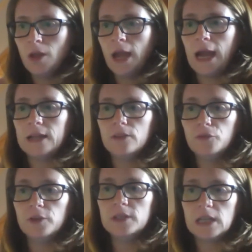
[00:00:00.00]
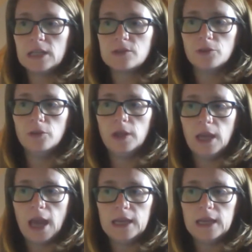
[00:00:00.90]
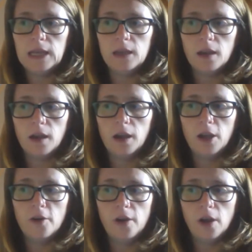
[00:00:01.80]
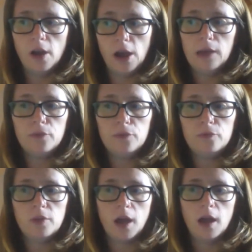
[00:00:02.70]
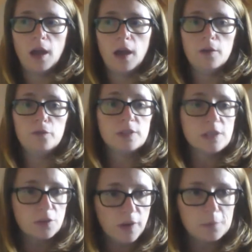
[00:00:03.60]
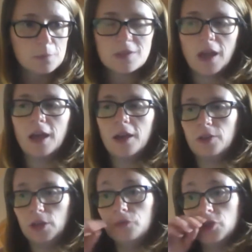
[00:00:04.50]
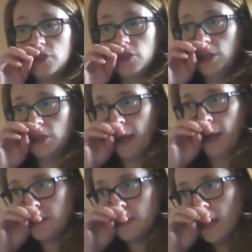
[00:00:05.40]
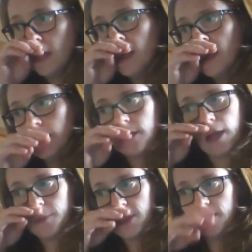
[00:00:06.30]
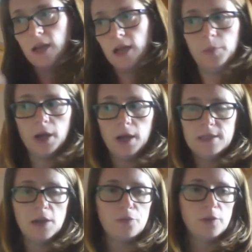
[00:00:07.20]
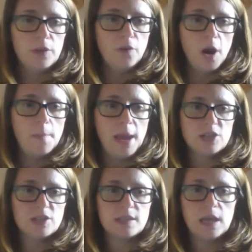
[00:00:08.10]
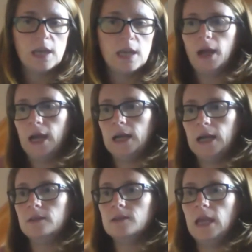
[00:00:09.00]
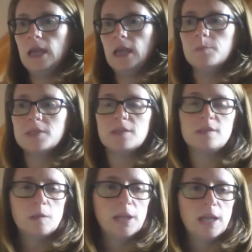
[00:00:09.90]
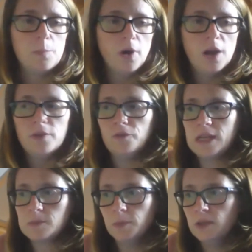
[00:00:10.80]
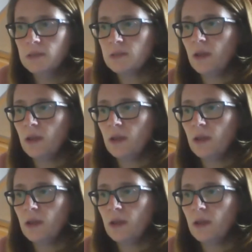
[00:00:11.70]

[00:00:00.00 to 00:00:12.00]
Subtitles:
And the funding is through the NEIRF funding round that you've just heard about. So that was designed by DEFRA and the Environment Agency, and it aims to stimulate private investment